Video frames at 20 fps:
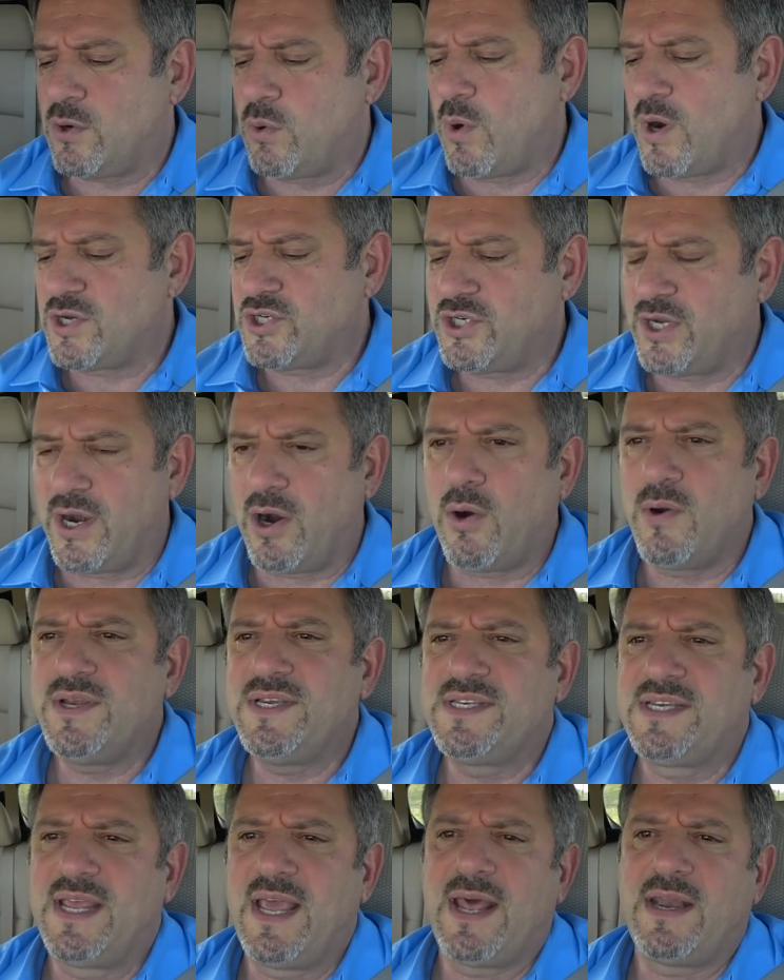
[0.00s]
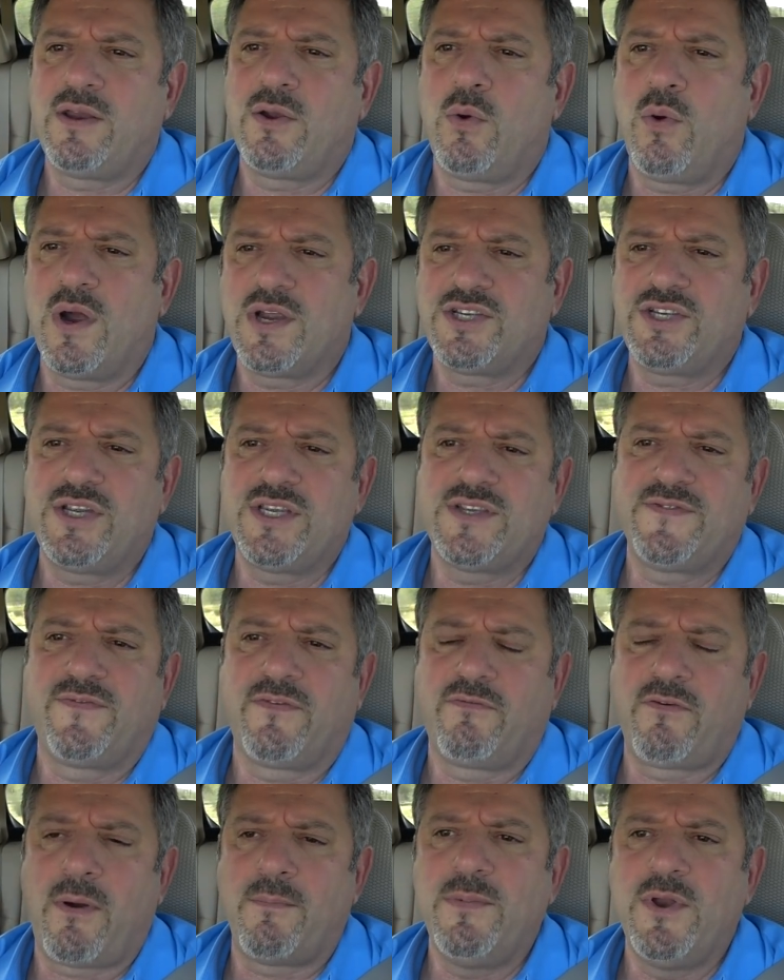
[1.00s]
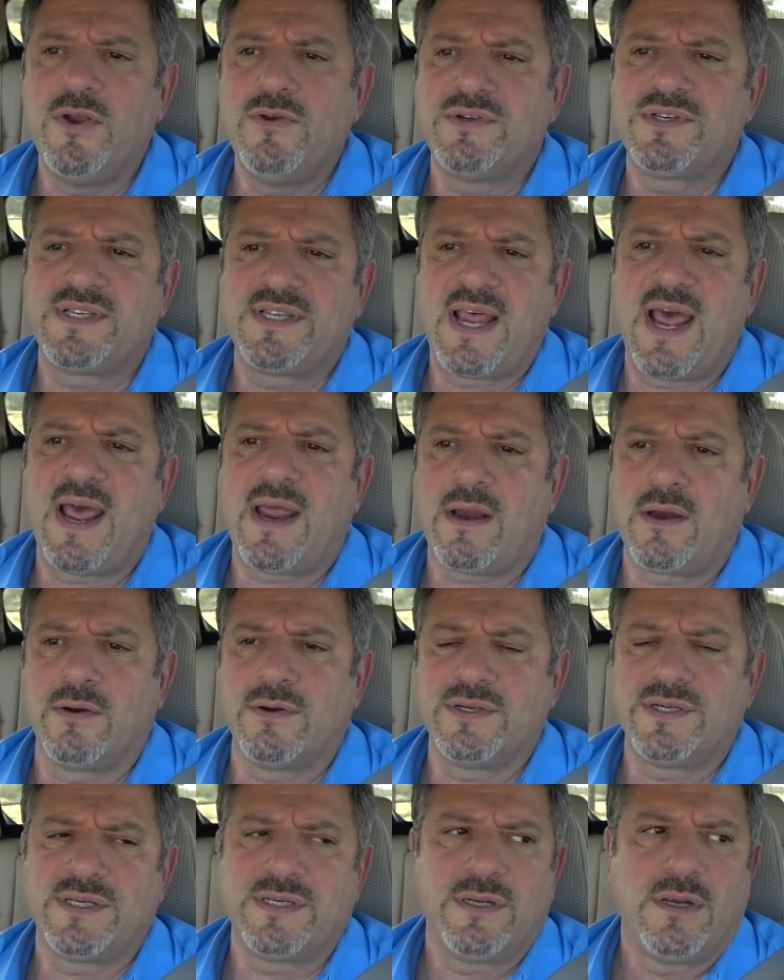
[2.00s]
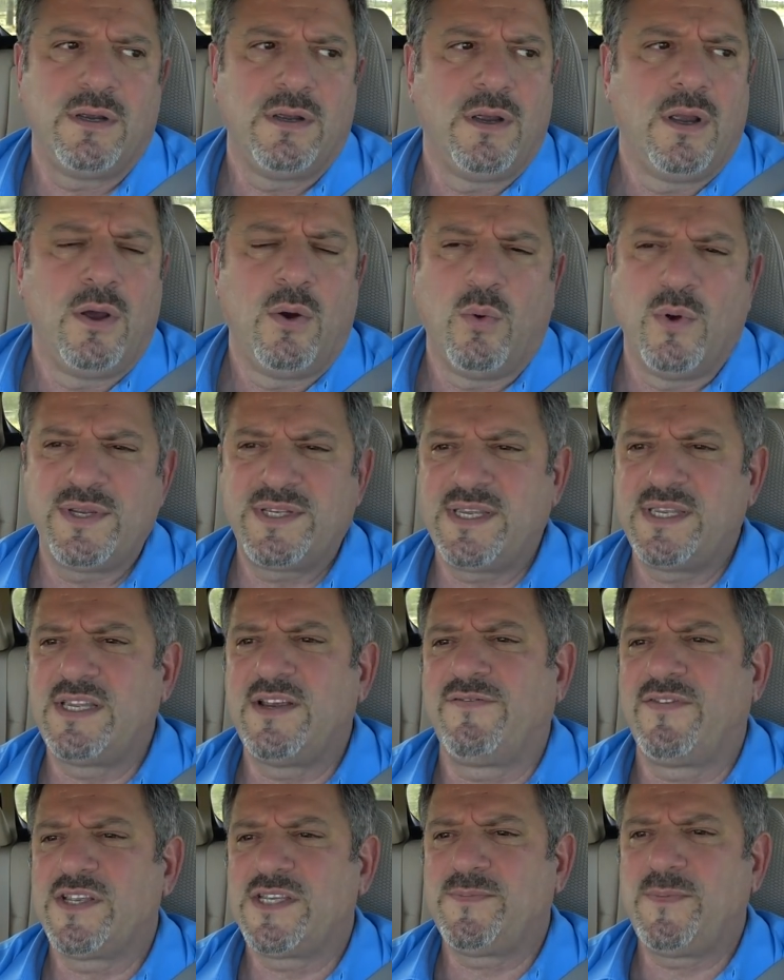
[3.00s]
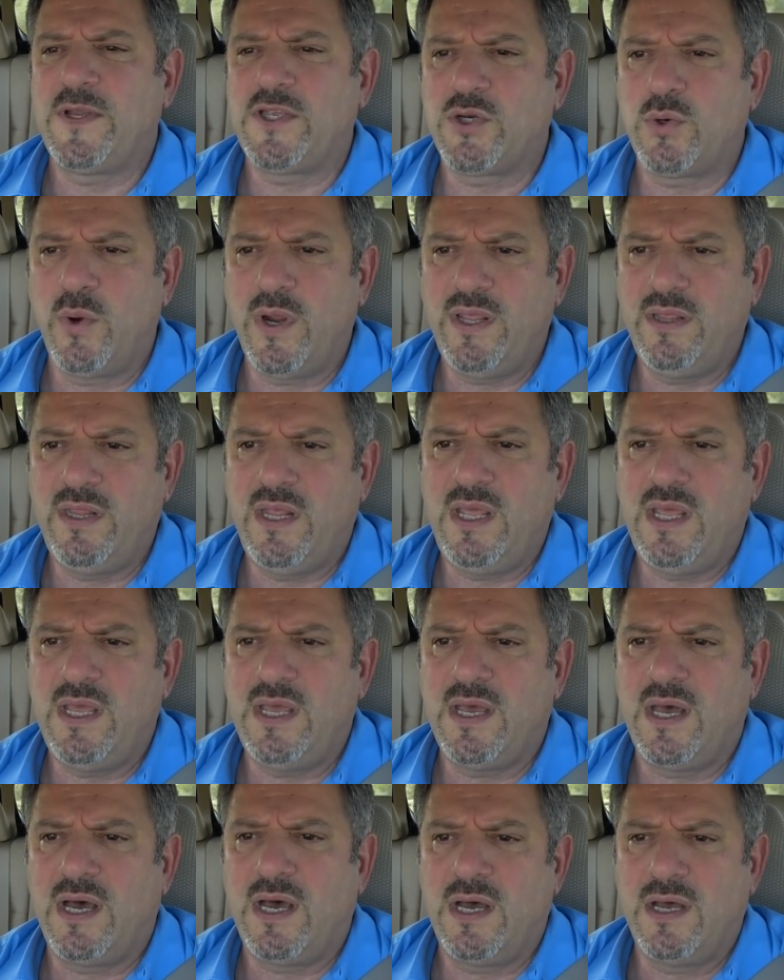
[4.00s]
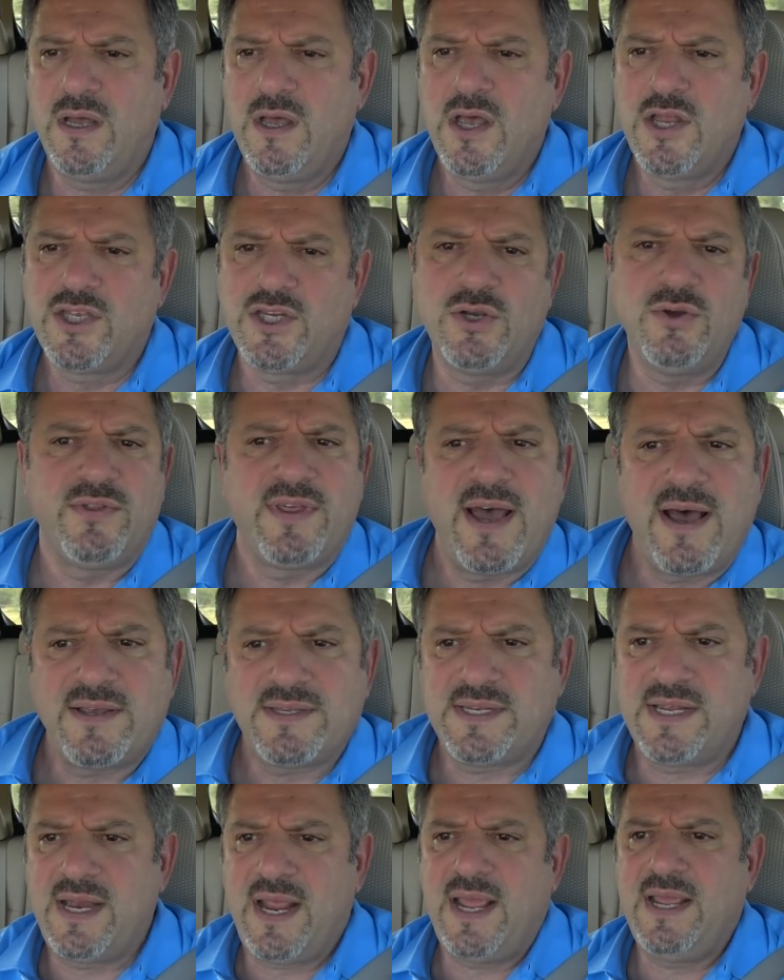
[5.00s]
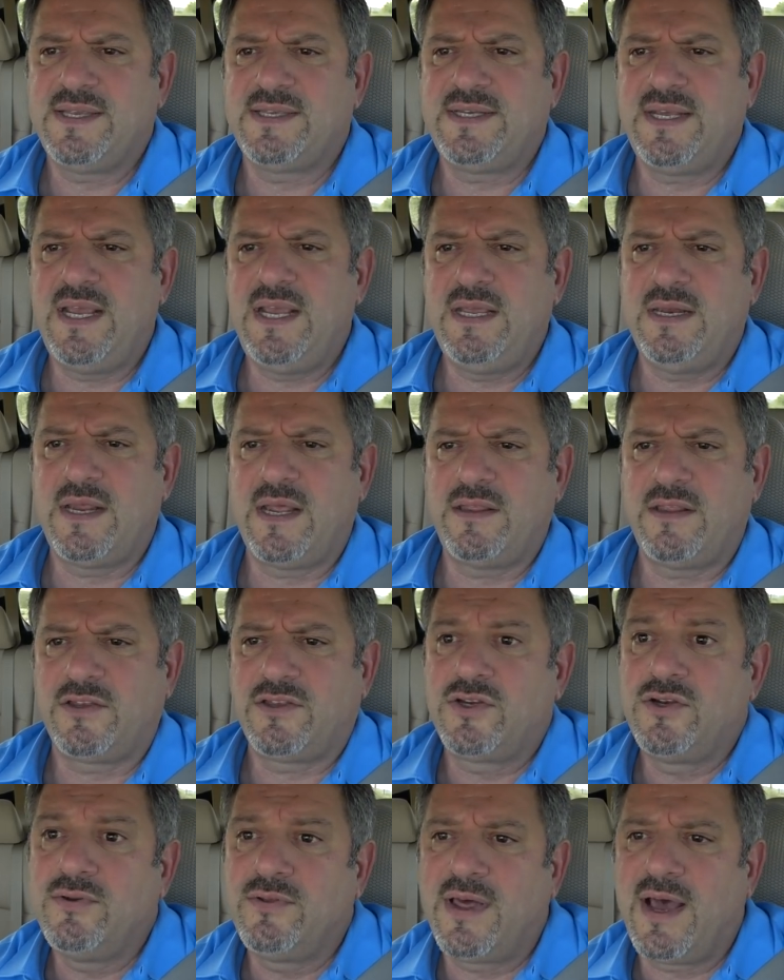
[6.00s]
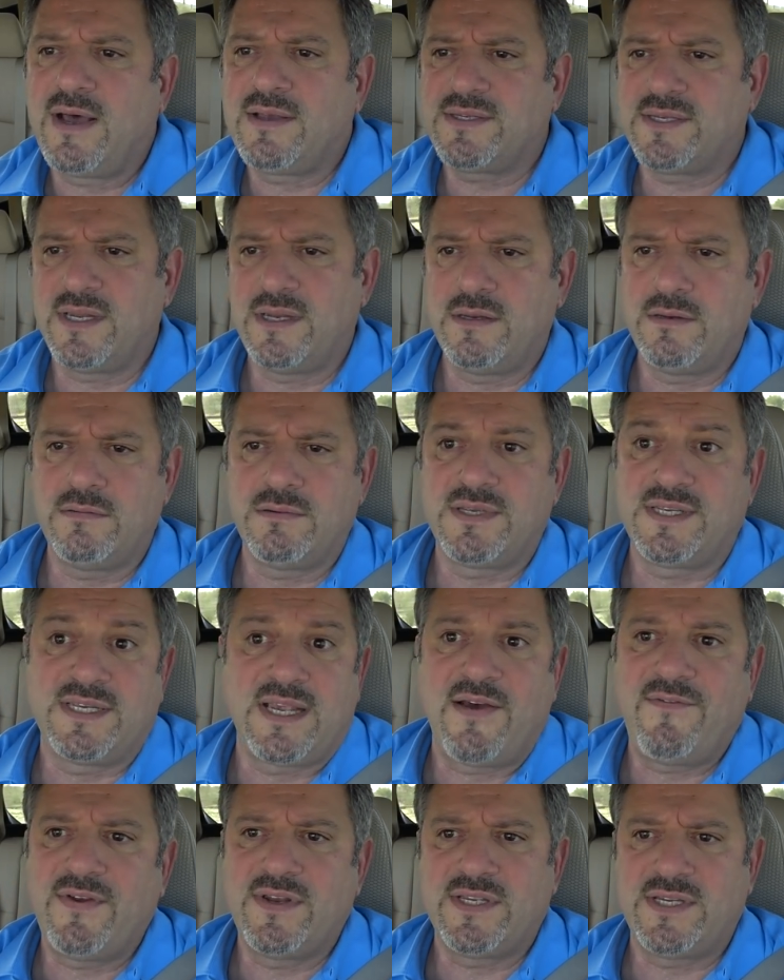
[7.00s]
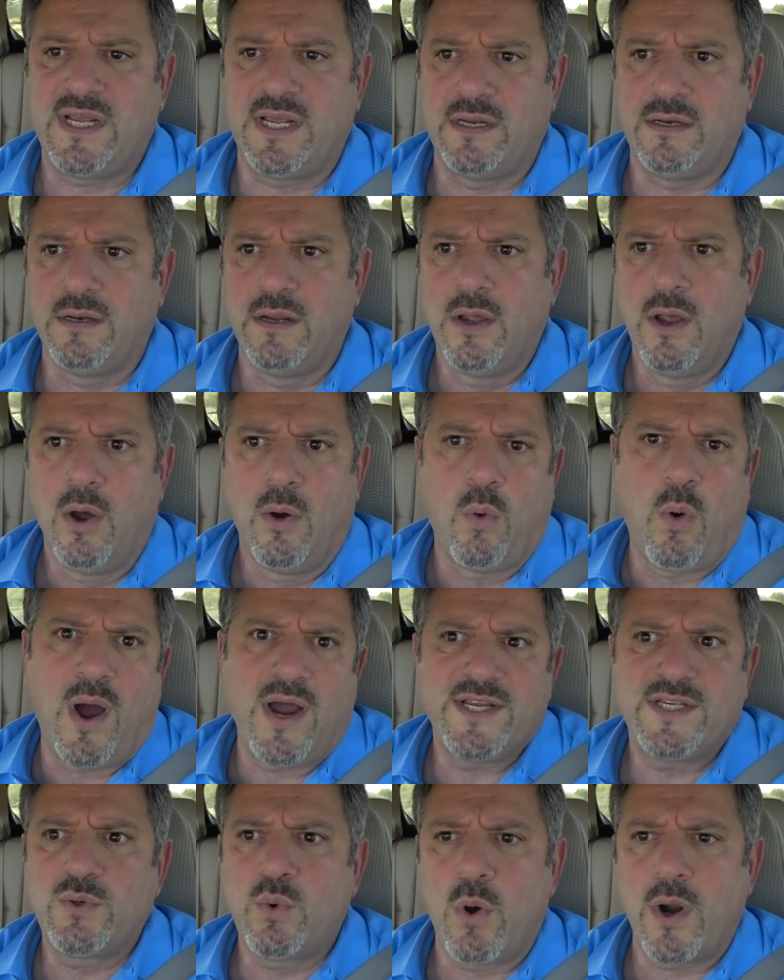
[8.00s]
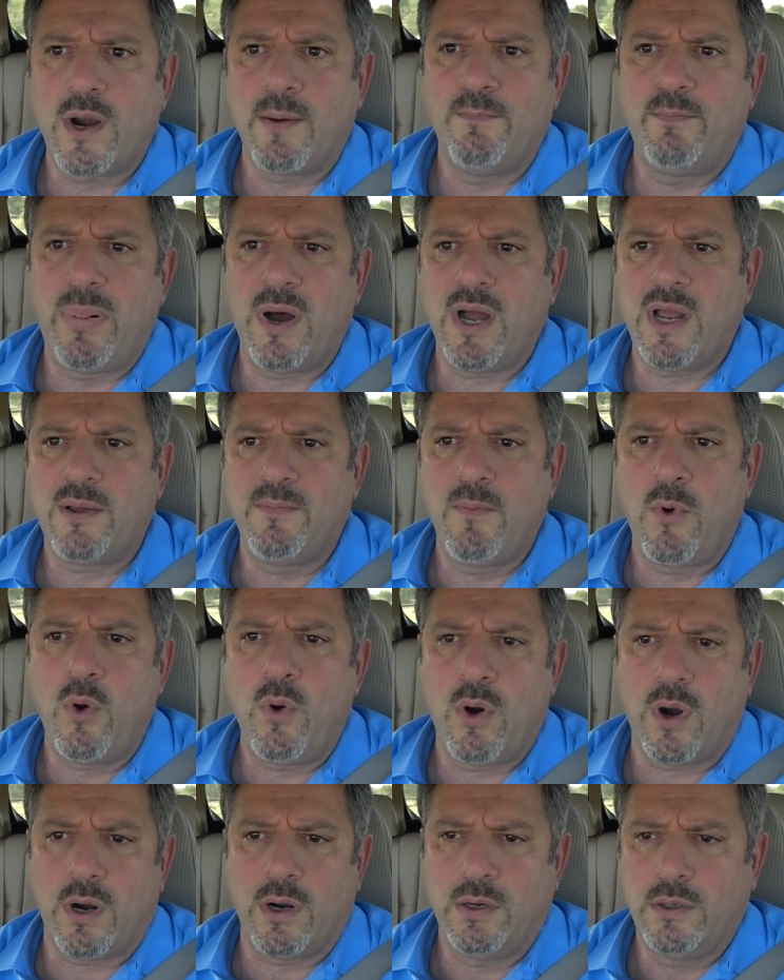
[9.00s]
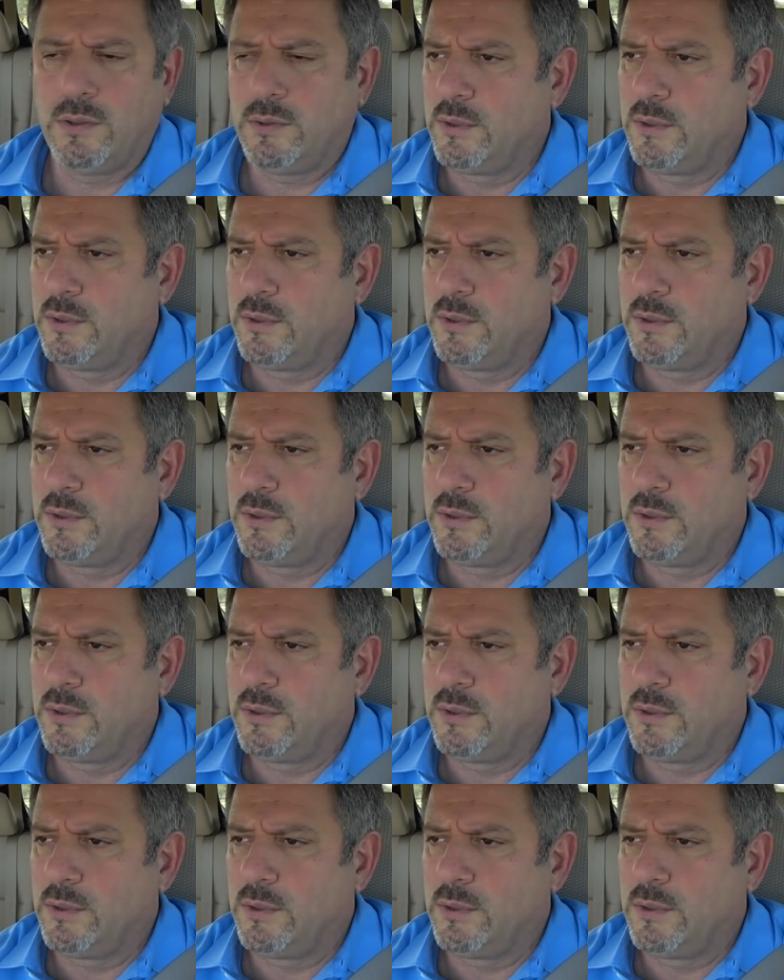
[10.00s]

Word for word: question. I always get questions from new stackers. What's the difference between the uh, 2018 and the 2017? Why is one a buck more?